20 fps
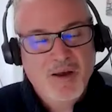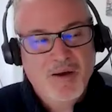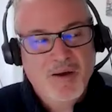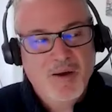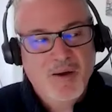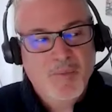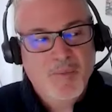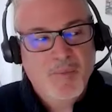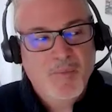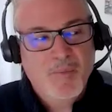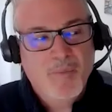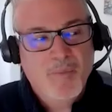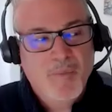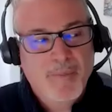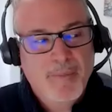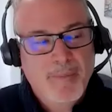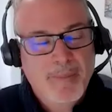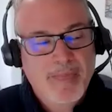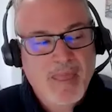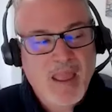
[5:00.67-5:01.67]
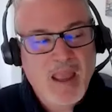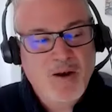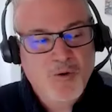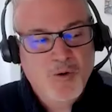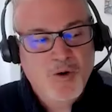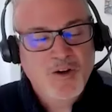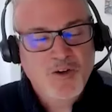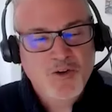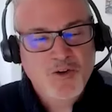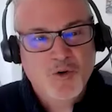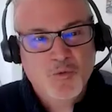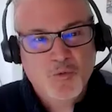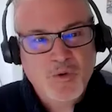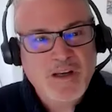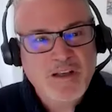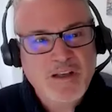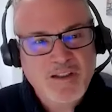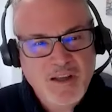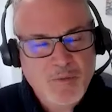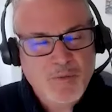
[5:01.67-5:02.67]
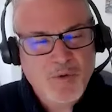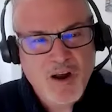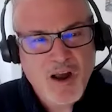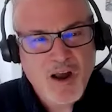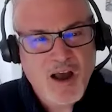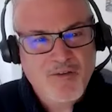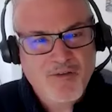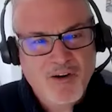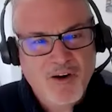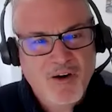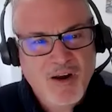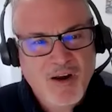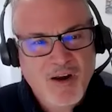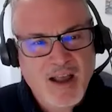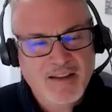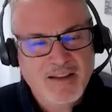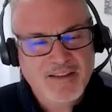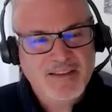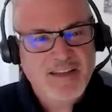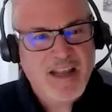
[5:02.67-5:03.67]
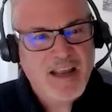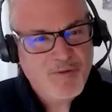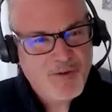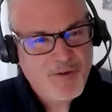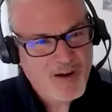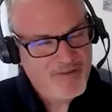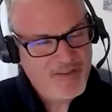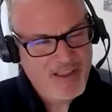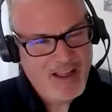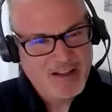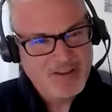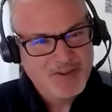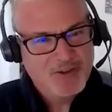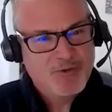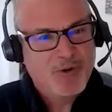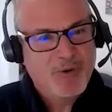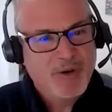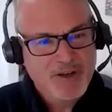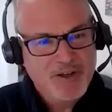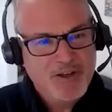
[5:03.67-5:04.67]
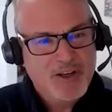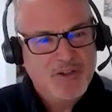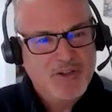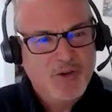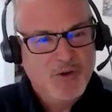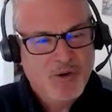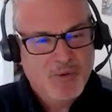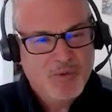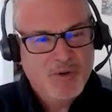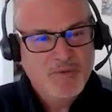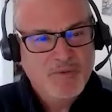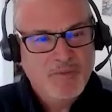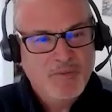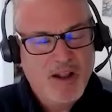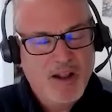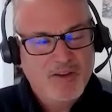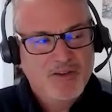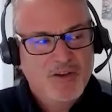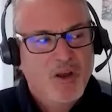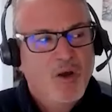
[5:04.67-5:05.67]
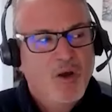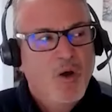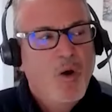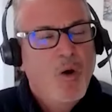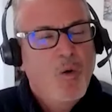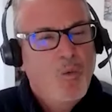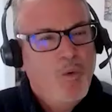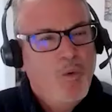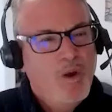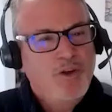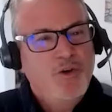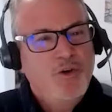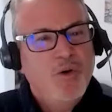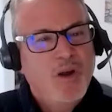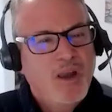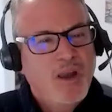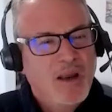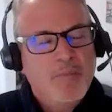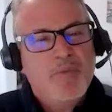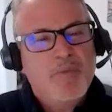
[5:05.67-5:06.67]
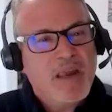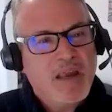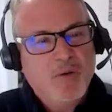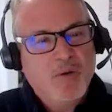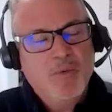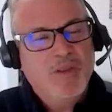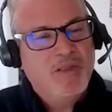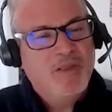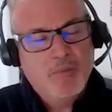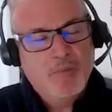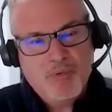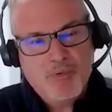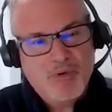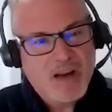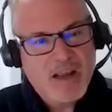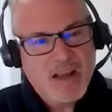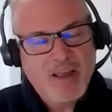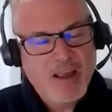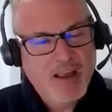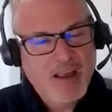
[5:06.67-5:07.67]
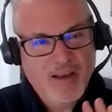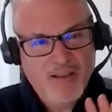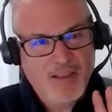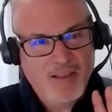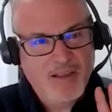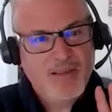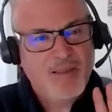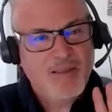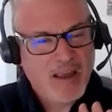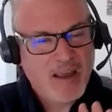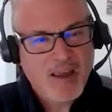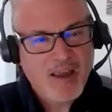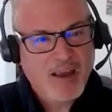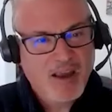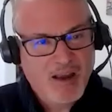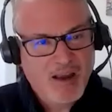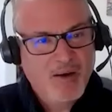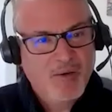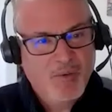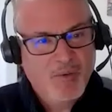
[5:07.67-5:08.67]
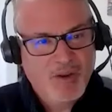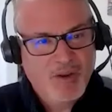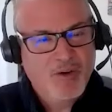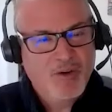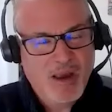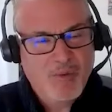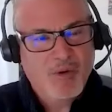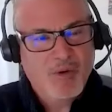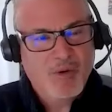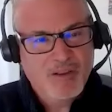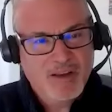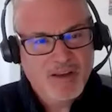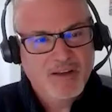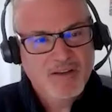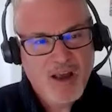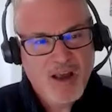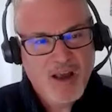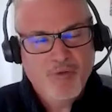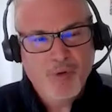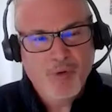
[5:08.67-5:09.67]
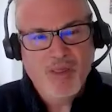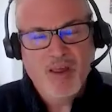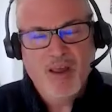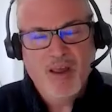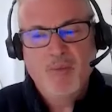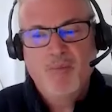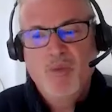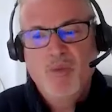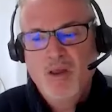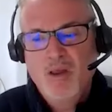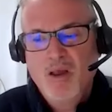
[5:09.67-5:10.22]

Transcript: in order to really recover and stave off that screw it, just do it response, which you can beat with the breathing and the thinking when you get really tough with it.